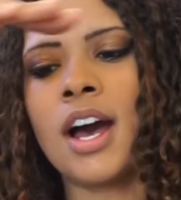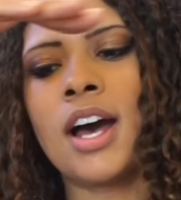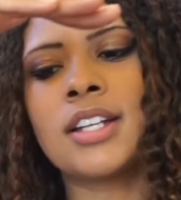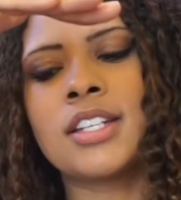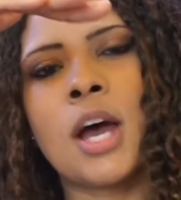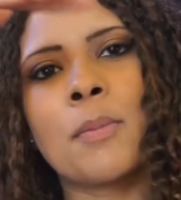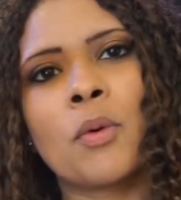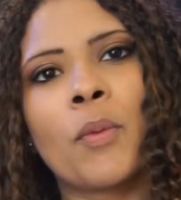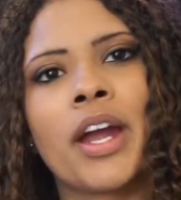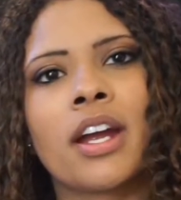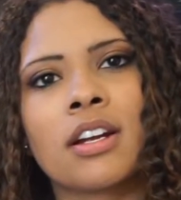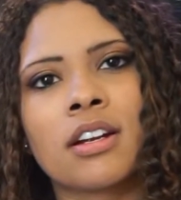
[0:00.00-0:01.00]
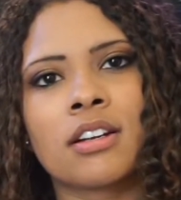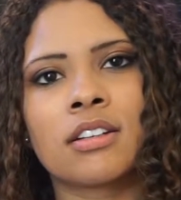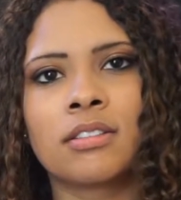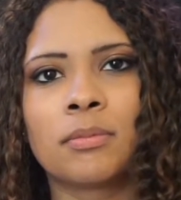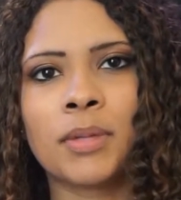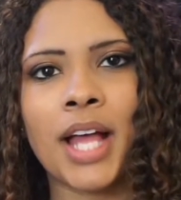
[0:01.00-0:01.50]

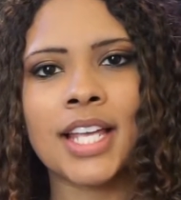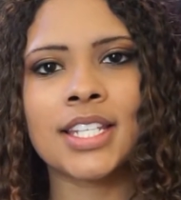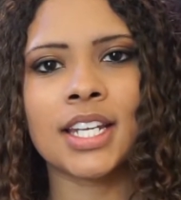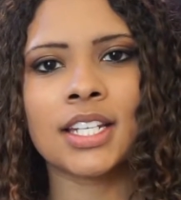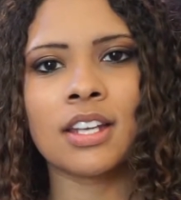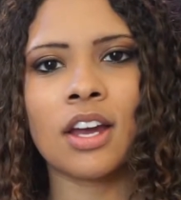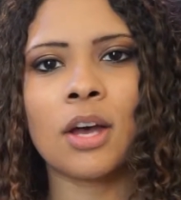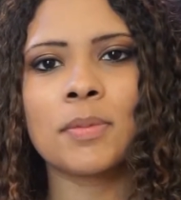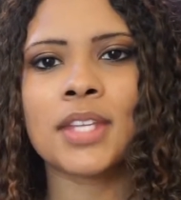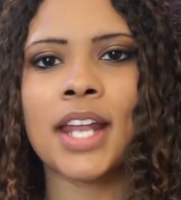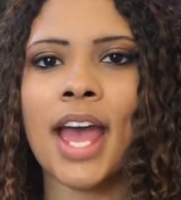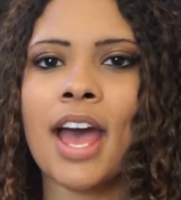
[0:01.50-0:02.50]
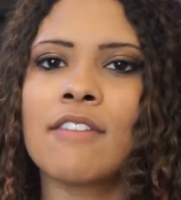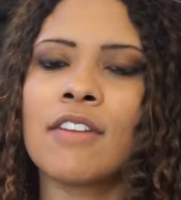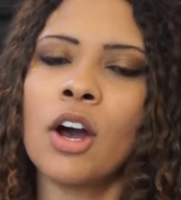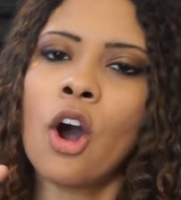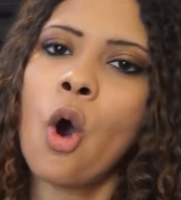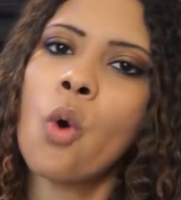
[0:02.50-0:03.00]
Tupperware plastic tubs that have
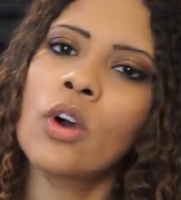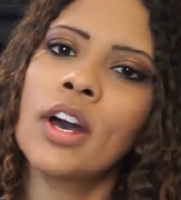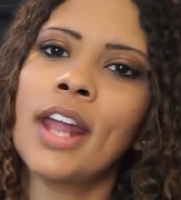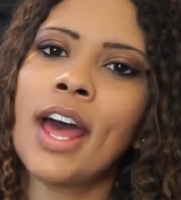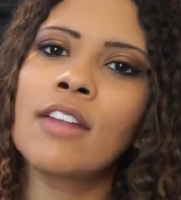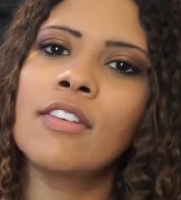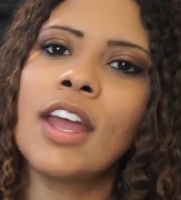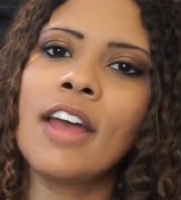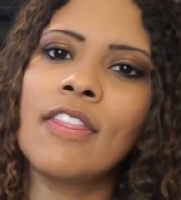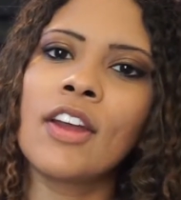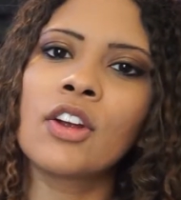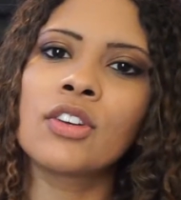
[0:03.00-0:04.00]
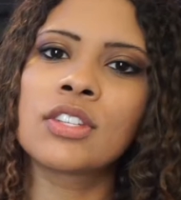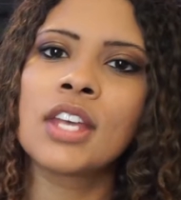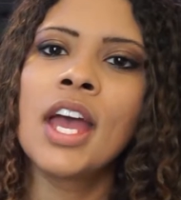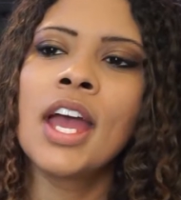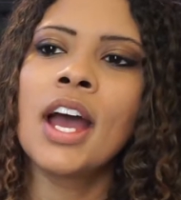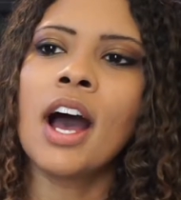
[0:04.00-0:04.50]
a hole cut out of it, and there's
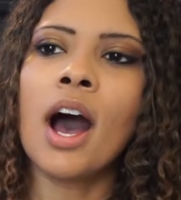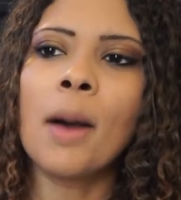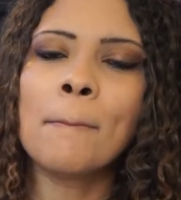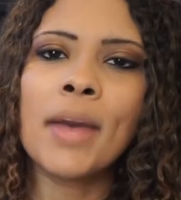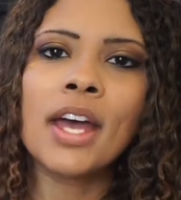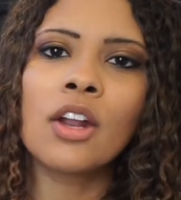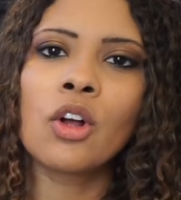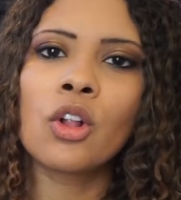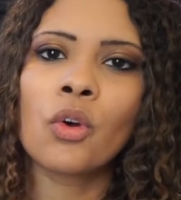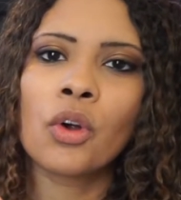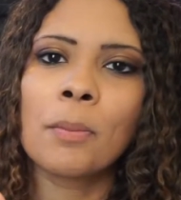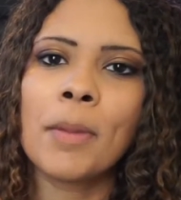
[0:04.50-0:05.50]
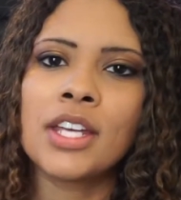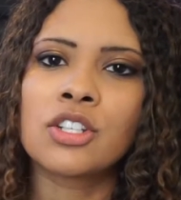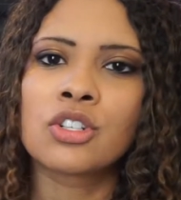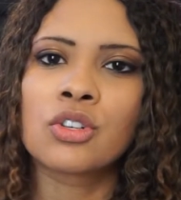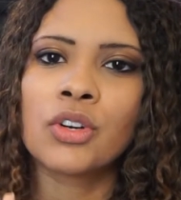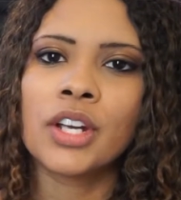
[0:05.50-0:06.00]
a metal or a
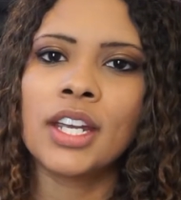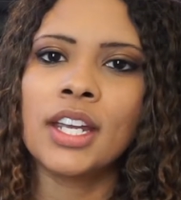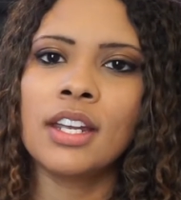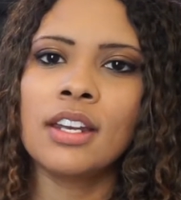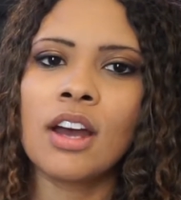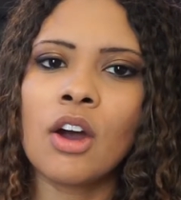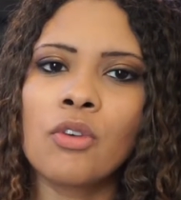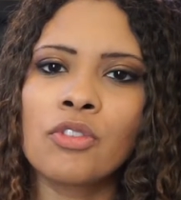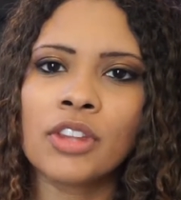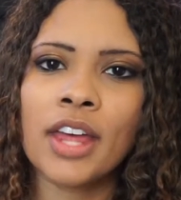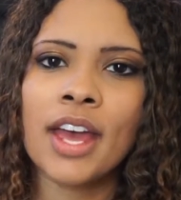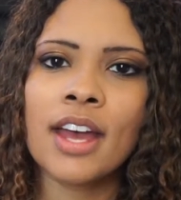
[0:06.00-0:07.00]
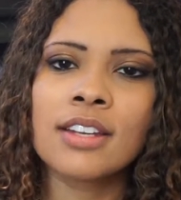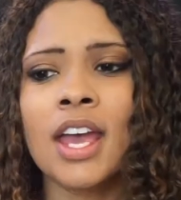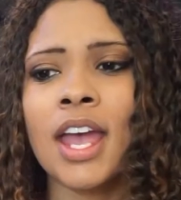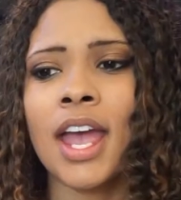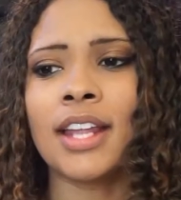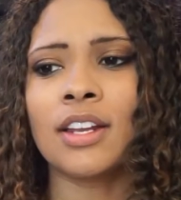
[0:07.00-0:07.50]
mesh screen over that,
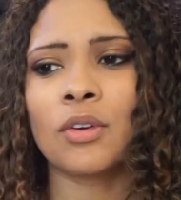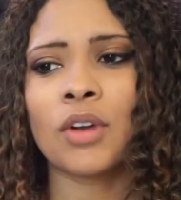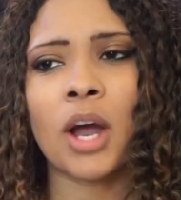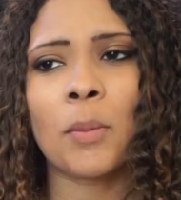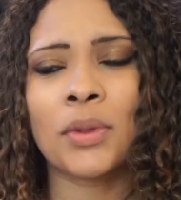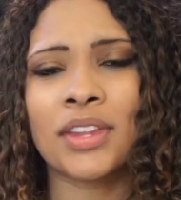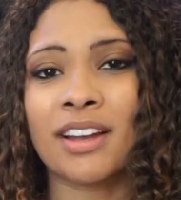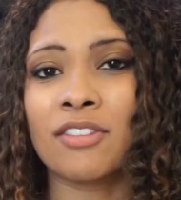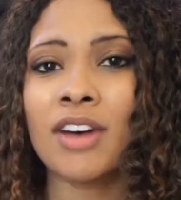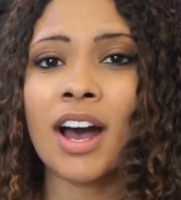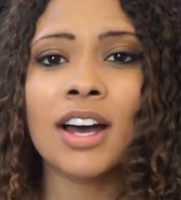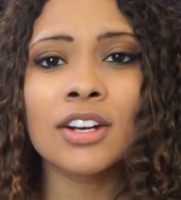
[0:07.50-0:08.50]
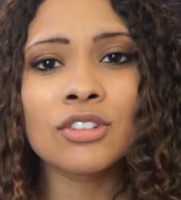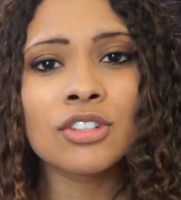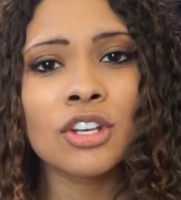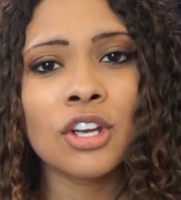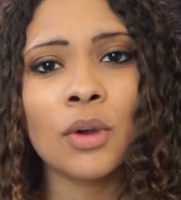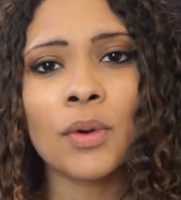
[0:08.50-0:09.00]
and it'll come with like a vine or
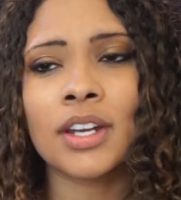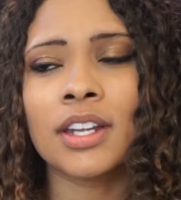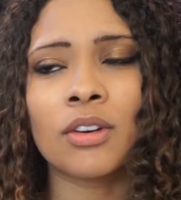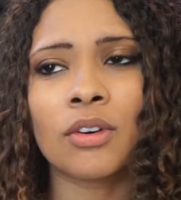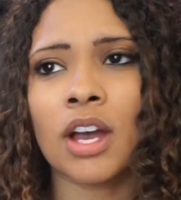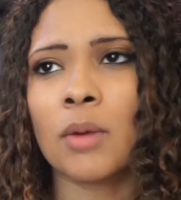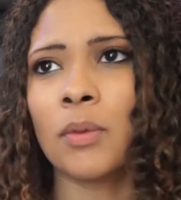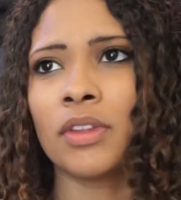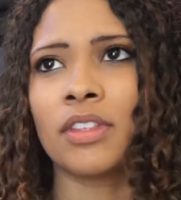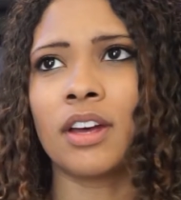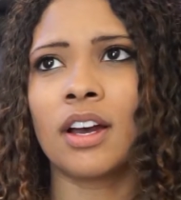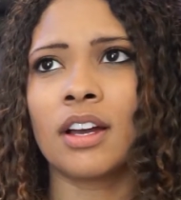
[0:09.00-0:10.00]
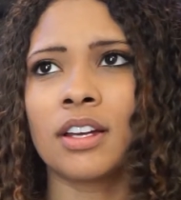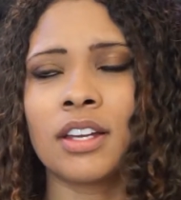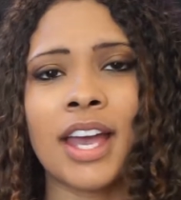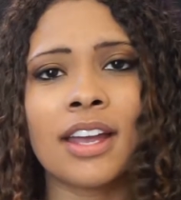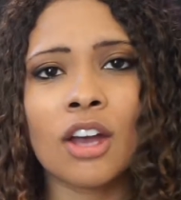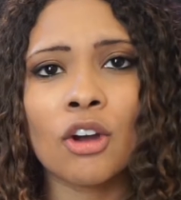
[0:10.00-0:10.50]
two, and it'll come with the
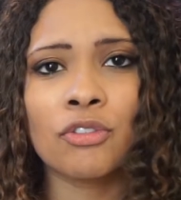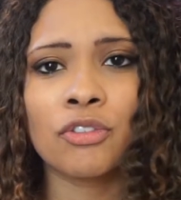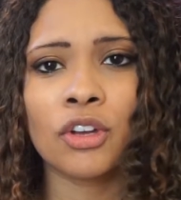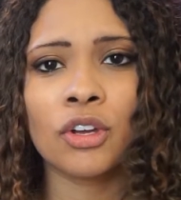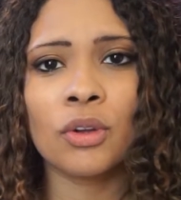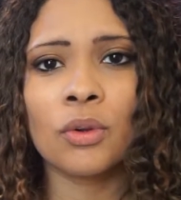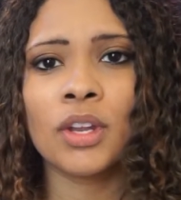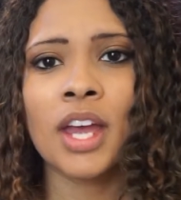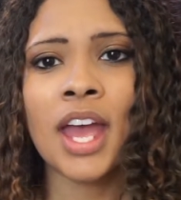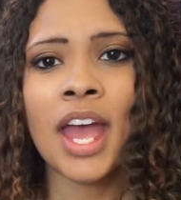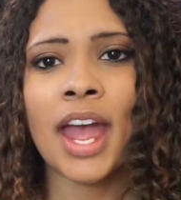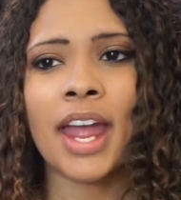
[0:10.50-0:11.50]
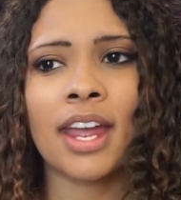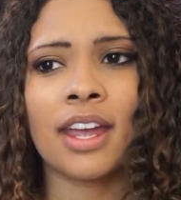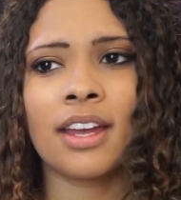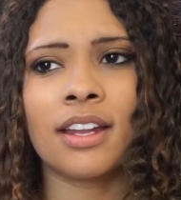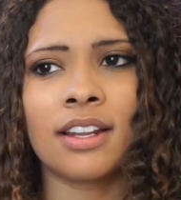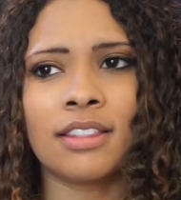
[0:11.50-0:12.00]
gecko food,
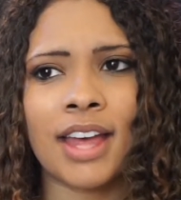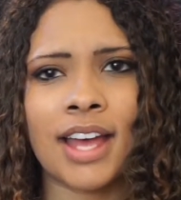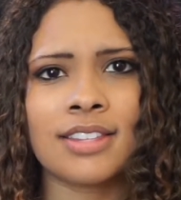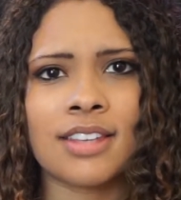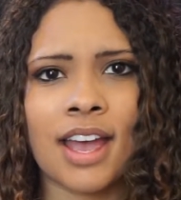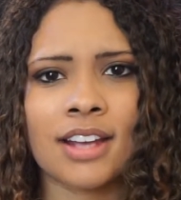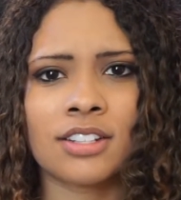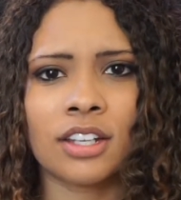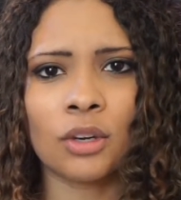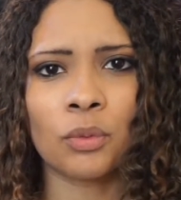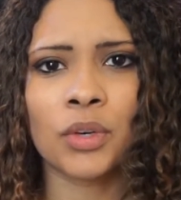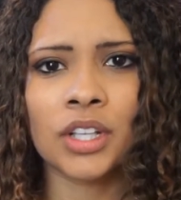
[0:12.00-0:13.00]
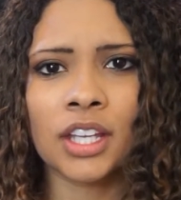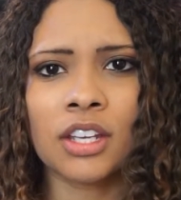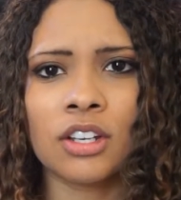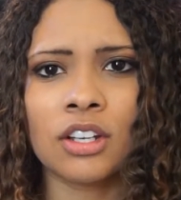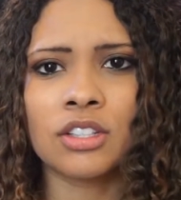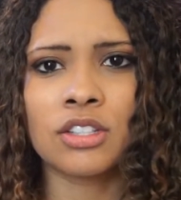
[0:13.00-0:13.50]
and that's actually a really
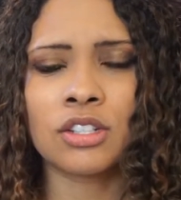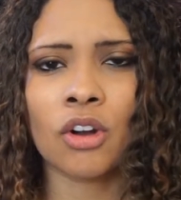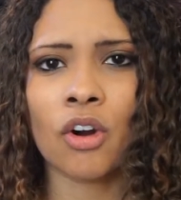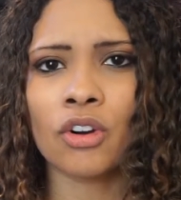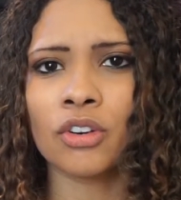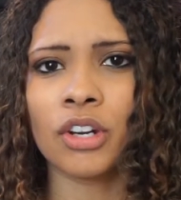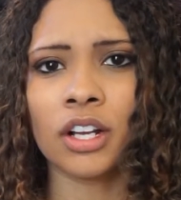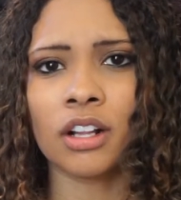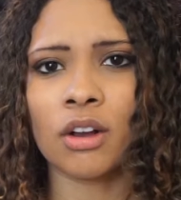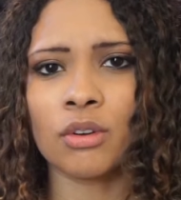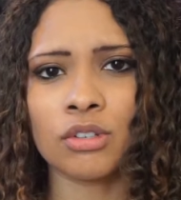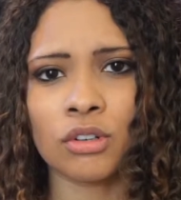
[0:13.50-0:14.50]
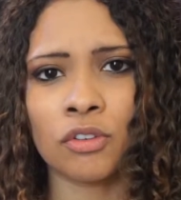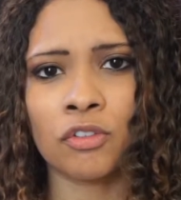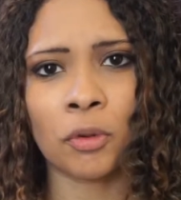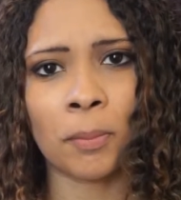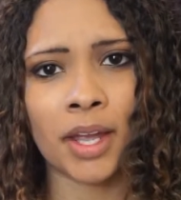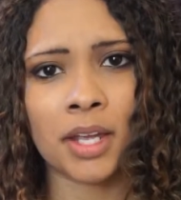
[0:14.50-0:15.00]
good starter enclosure
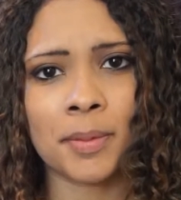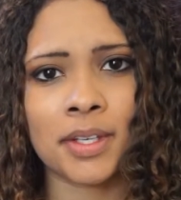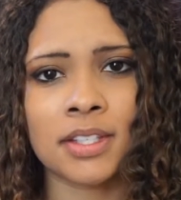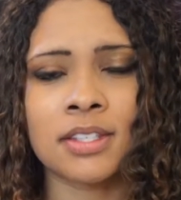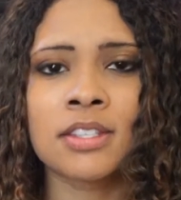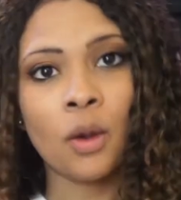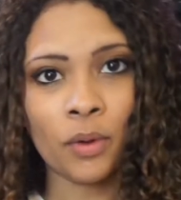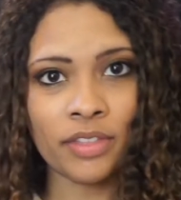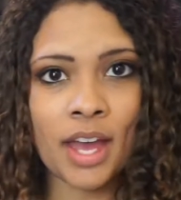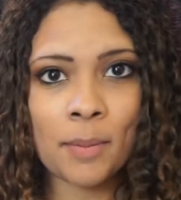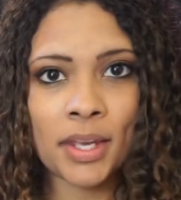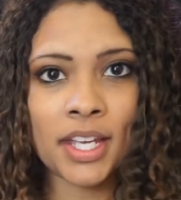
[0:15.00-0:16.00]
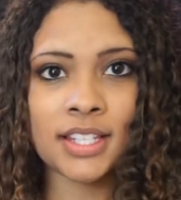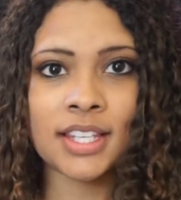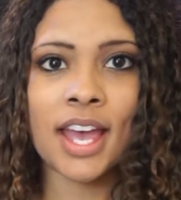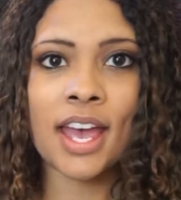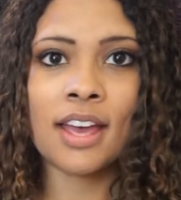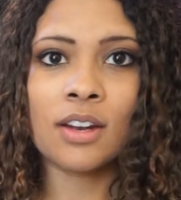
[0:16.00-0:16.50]
for babies. With that being
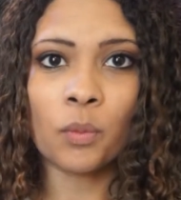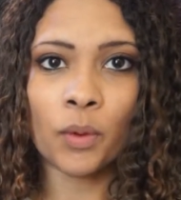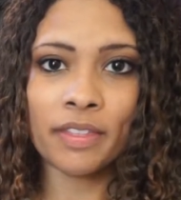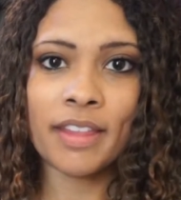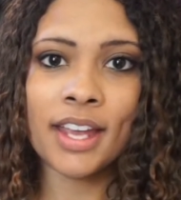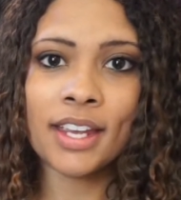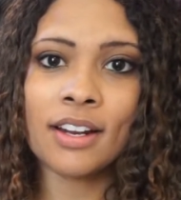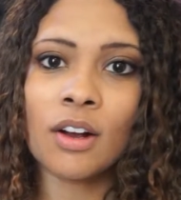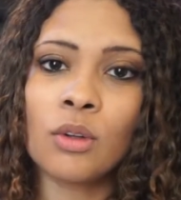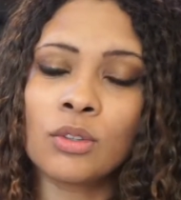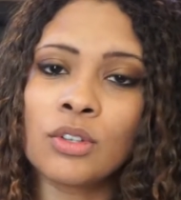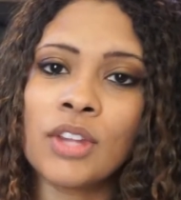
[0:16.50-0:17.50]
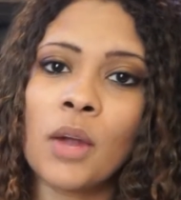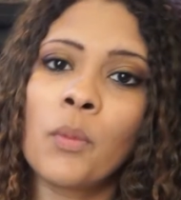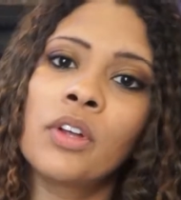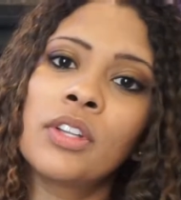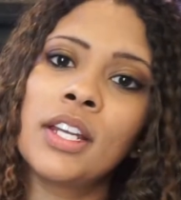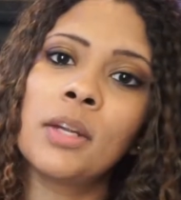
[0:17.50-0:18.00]
said, when they get older, they
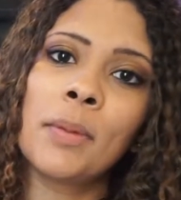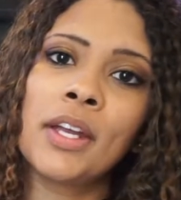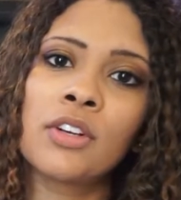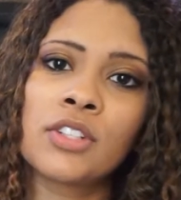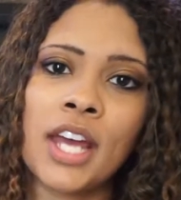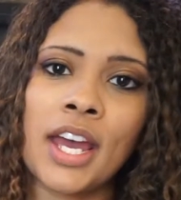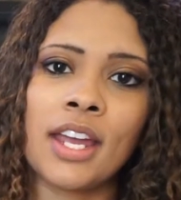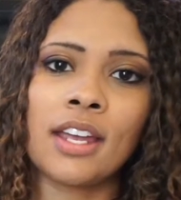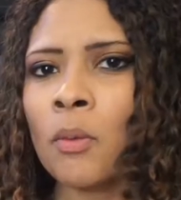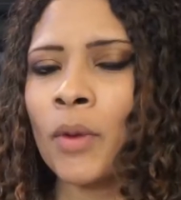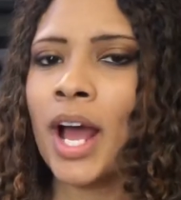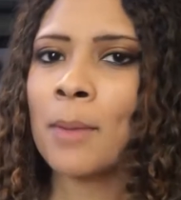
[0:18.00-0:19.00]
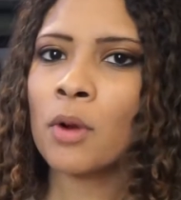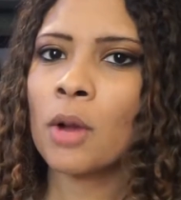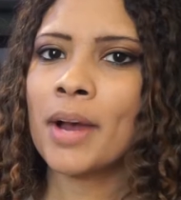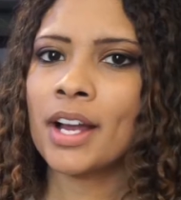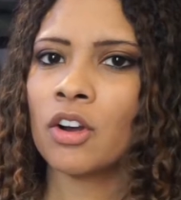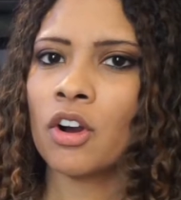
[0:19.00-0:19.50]
will need a bigger tank. When I
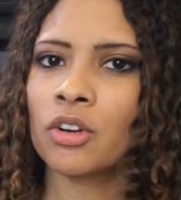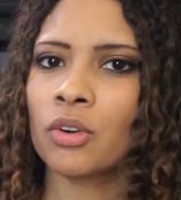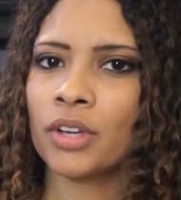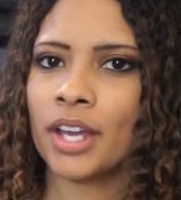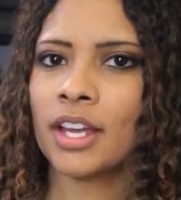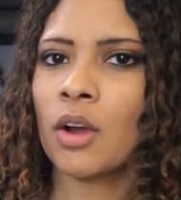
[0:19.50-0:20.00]
brought my Gargoyle Gecko